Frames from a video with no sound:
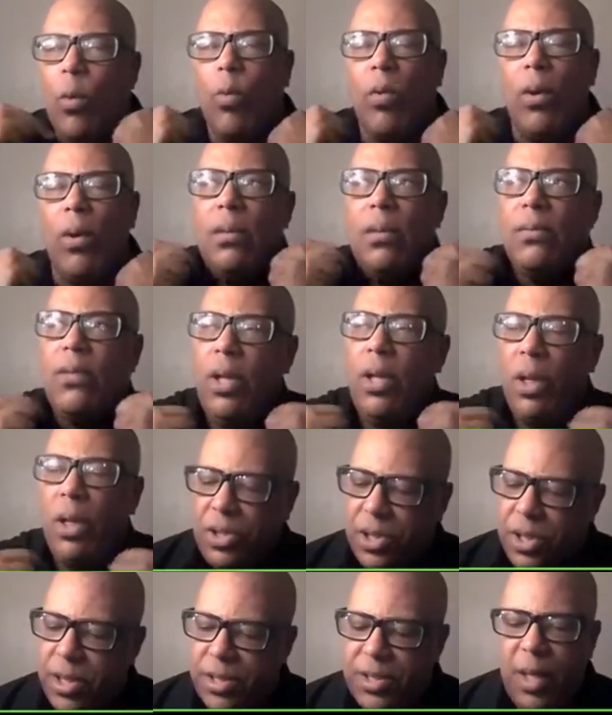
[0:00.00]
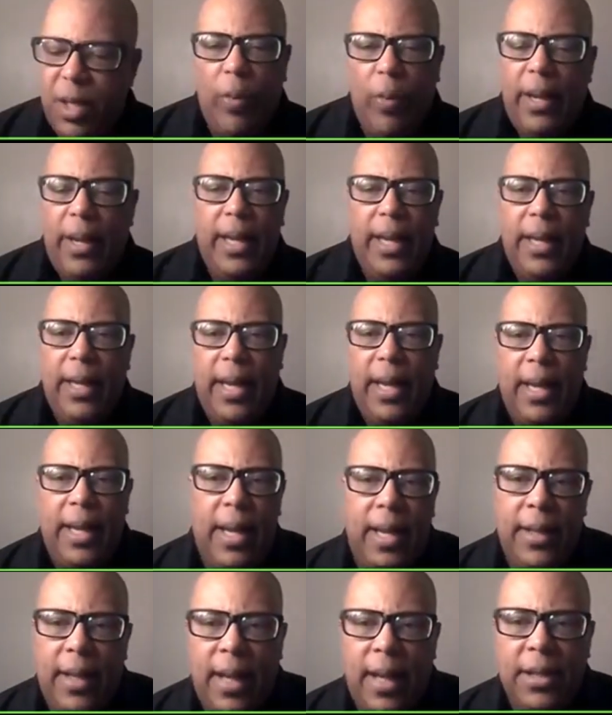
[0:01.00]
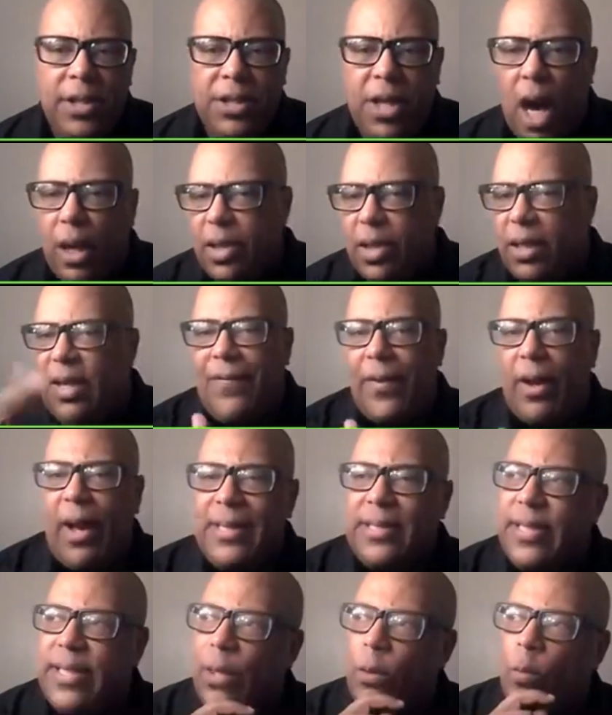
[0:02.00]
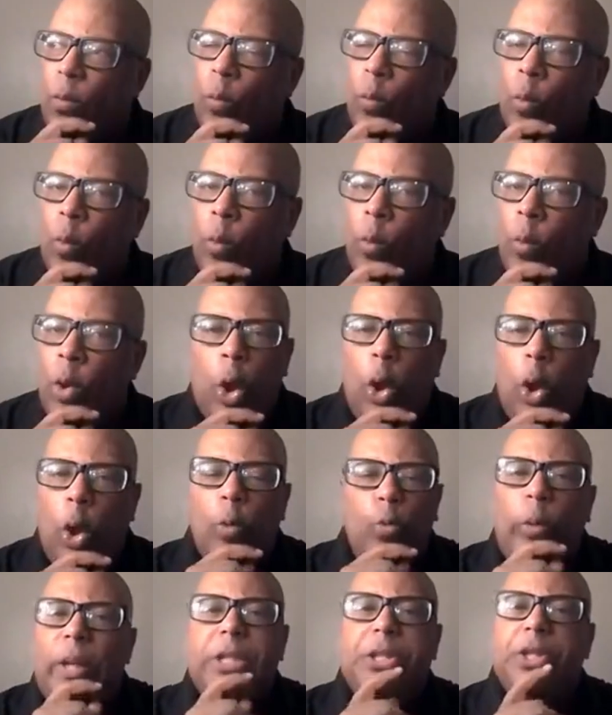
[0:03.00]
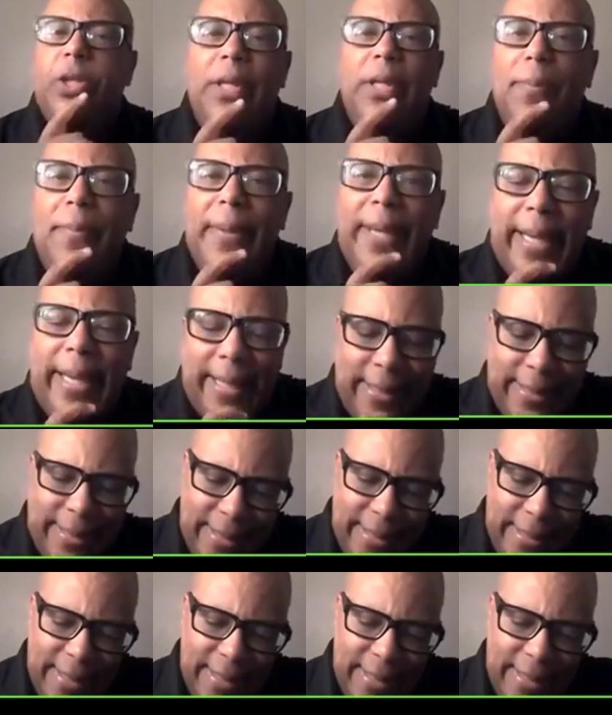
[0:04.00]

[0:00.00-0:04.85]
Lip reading: Well, you know, Sister Winnie and Dr. Neville, I said, Lord, what do you mean?